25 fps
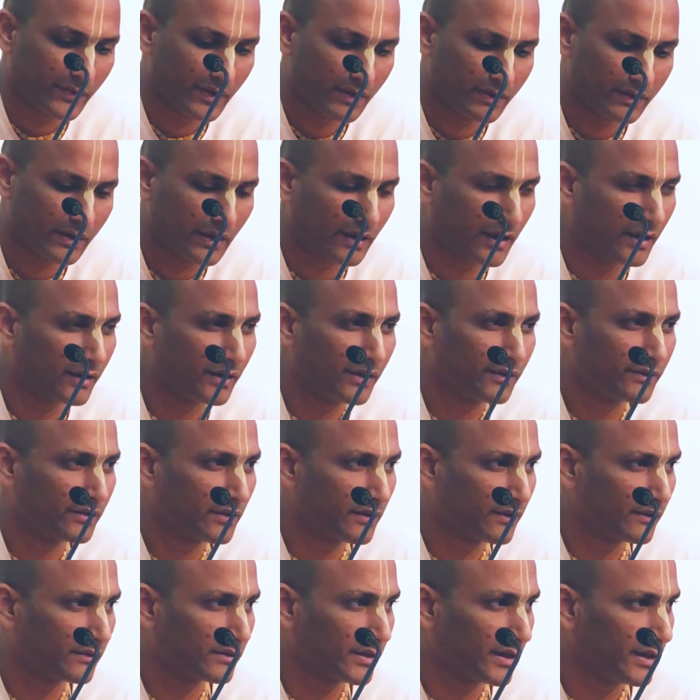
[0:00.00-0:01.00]
In the
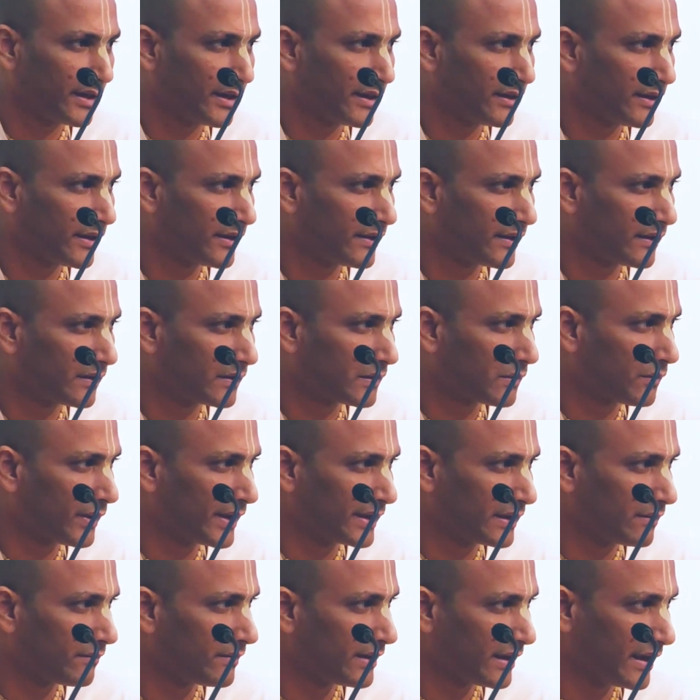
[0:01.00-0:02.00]
conditioned state, it is
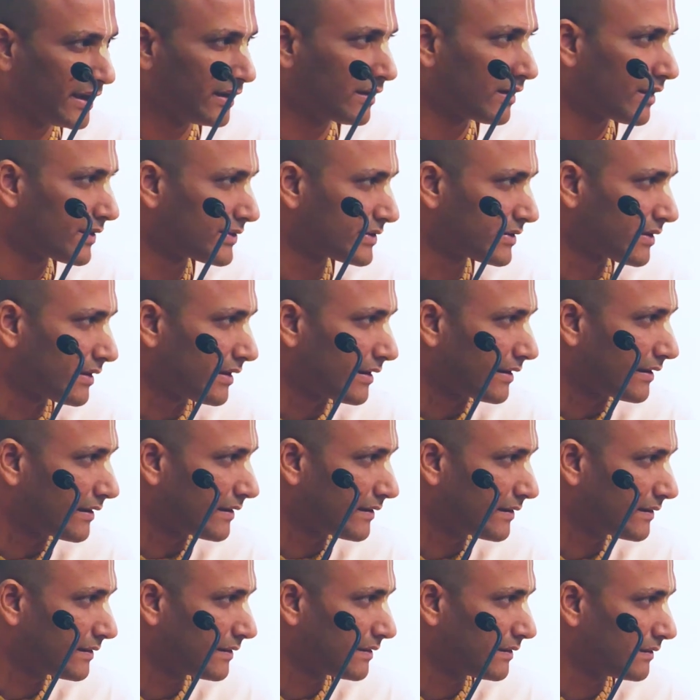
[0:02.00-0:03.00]
quite very natural,
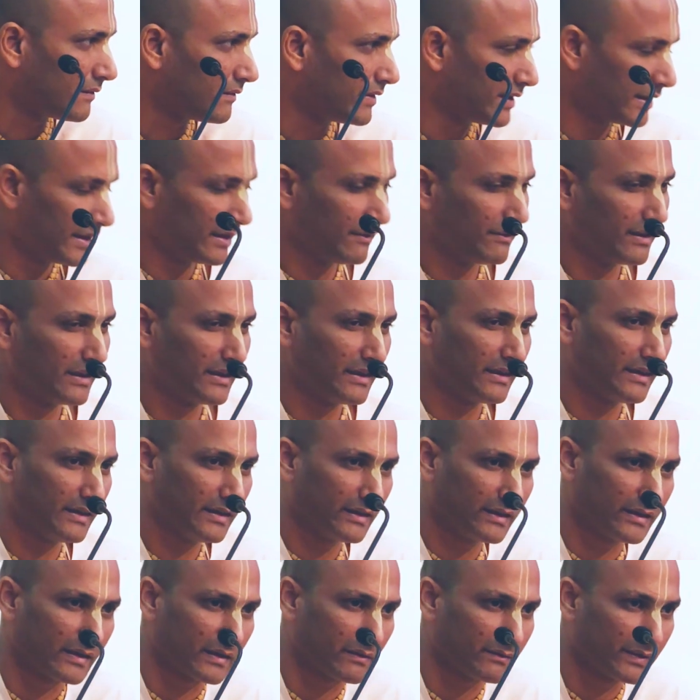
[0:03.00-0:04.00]
very, very
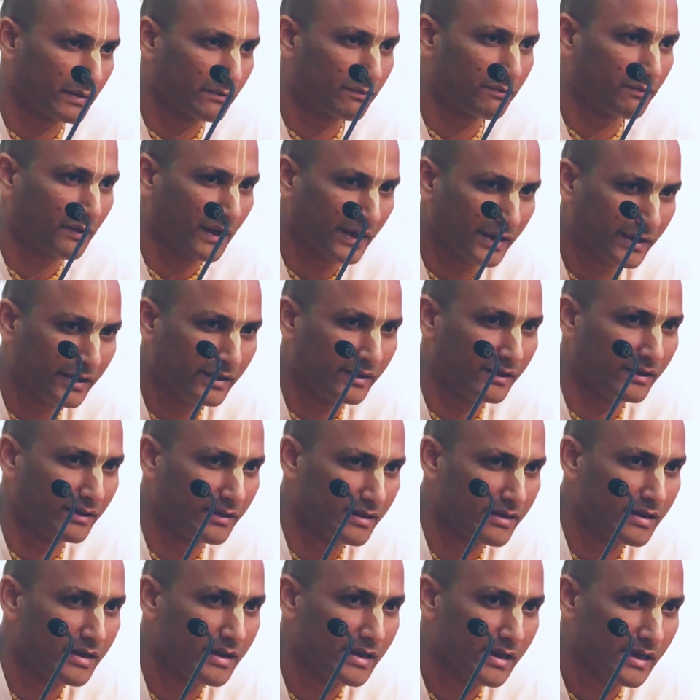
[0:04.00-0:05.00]
eager. We
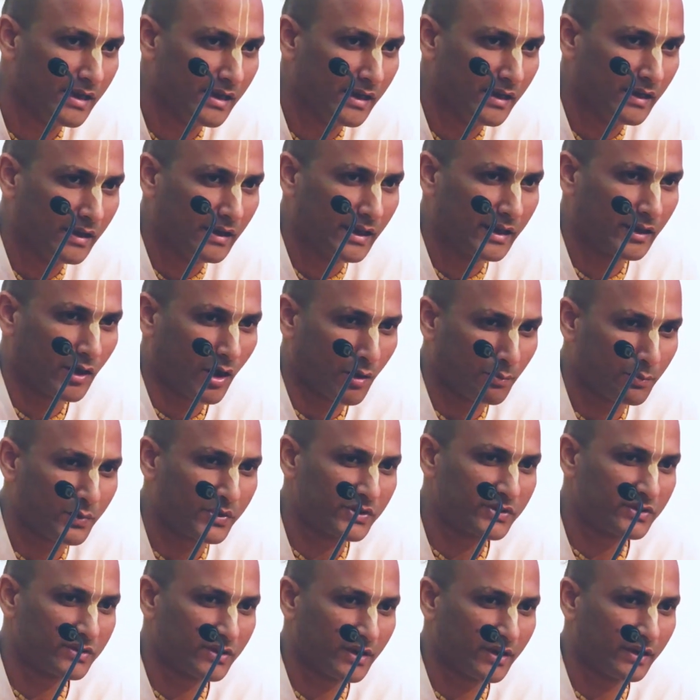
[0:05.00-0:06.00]
find an
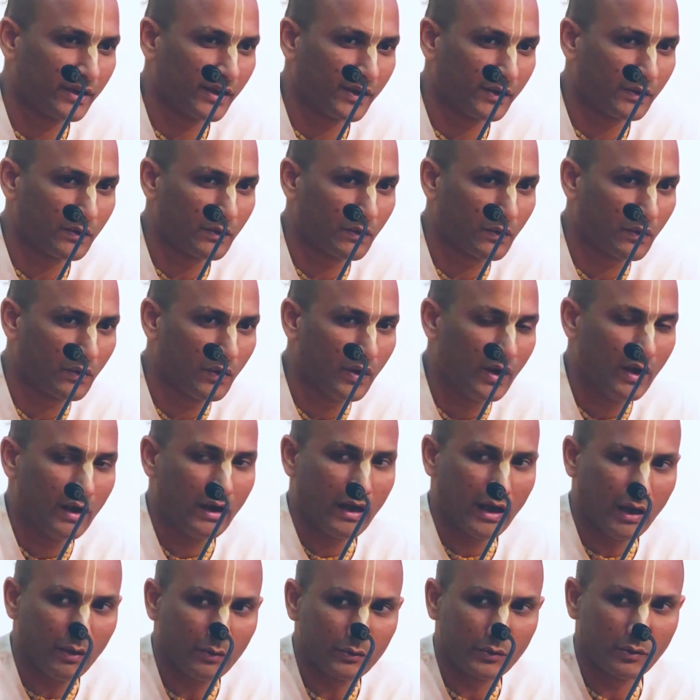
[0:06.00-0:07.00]
opportunity to
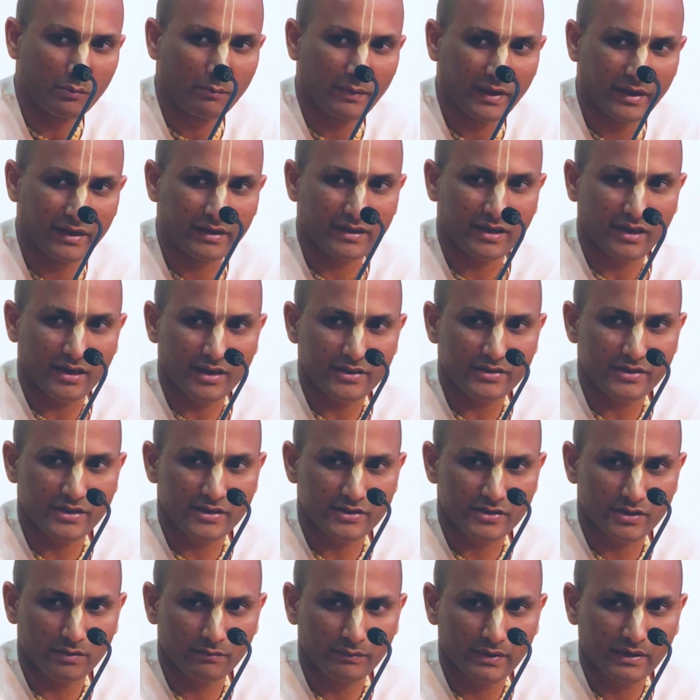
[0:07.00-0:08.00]
how to make
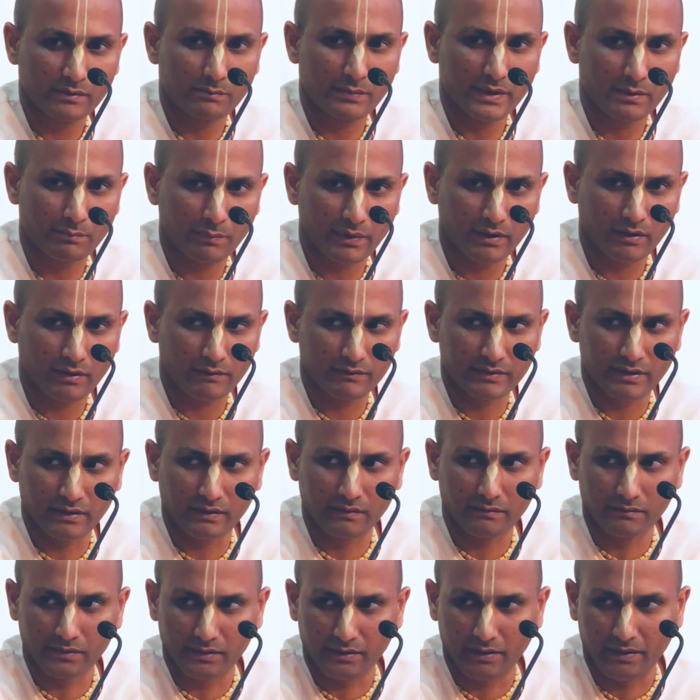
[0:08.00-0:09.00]
relationship with people of
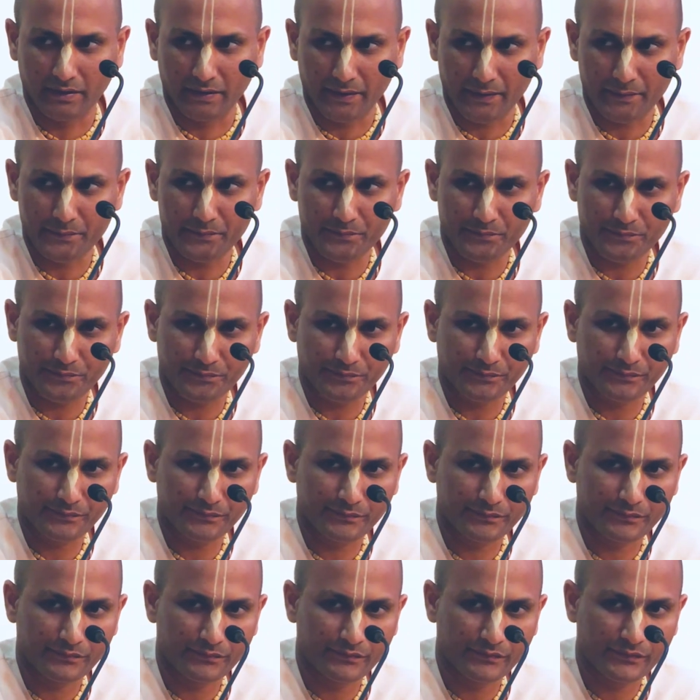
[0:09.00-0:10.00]
this world.
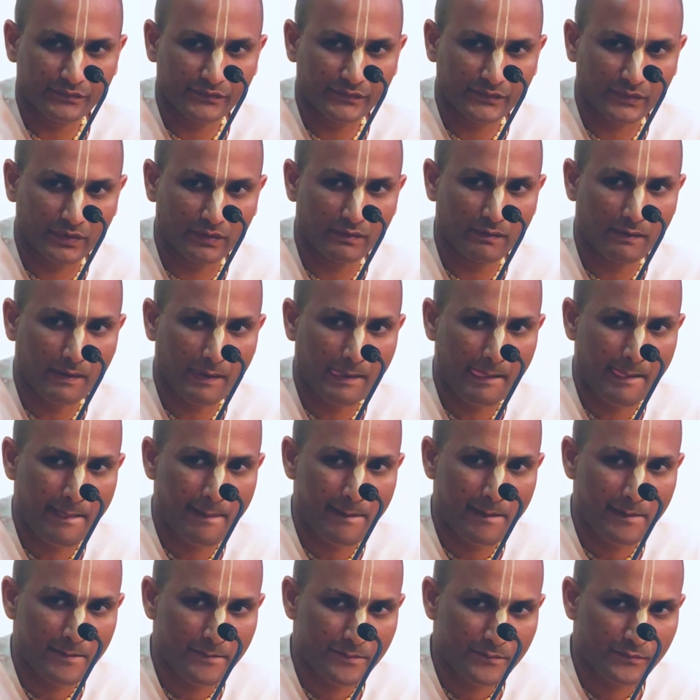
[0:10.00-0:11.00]
No?
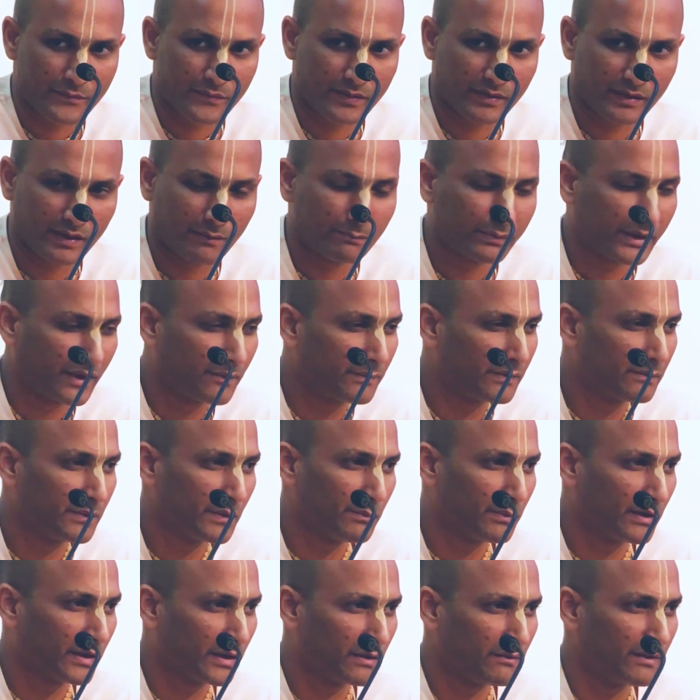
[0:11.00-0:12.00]
Sometimes
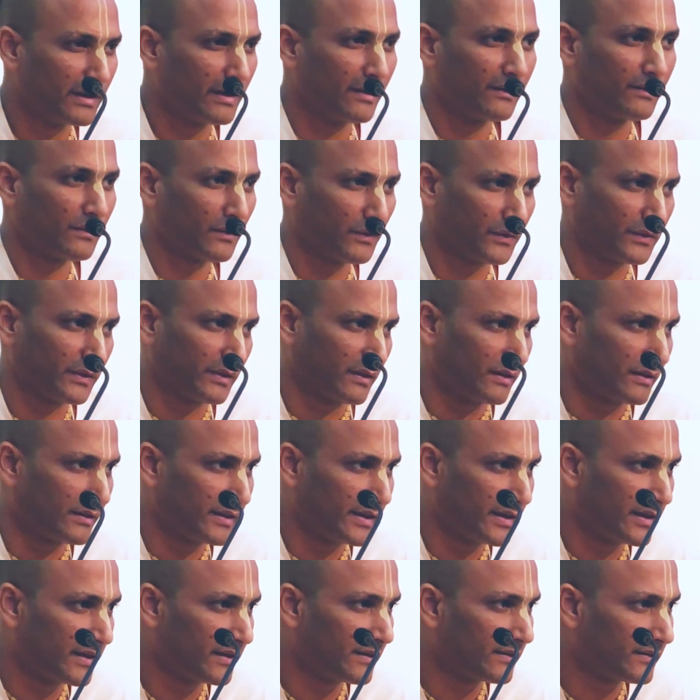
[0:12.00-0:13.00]
people are very social.
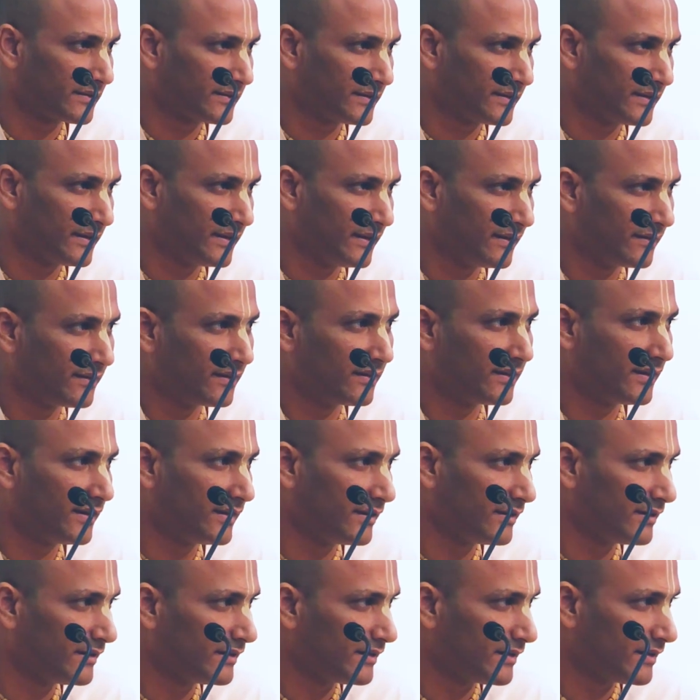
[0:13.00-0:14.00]
They are
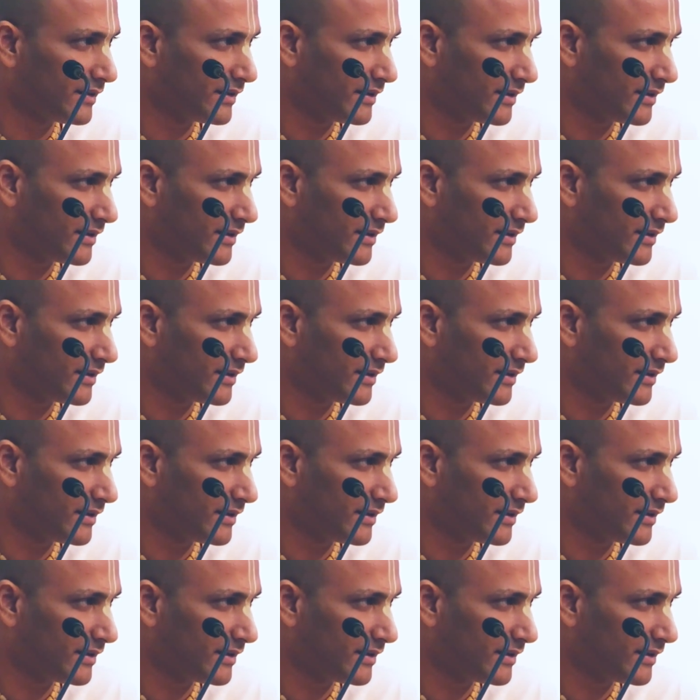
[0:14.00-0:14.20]
easily